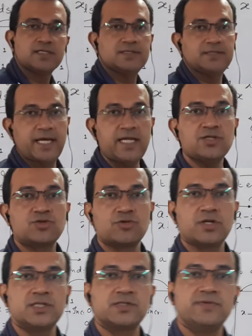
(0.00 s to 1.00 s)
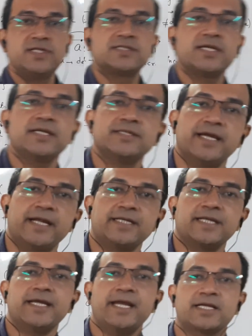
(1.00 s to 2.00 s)
then we say
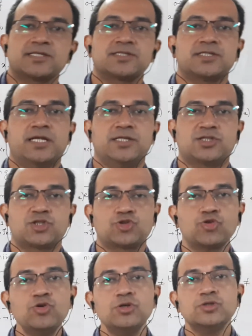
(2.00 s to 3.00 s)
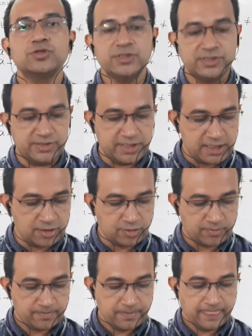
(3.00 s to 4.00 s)
that x tends to
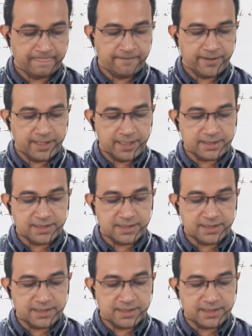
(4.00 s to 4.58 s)
0. It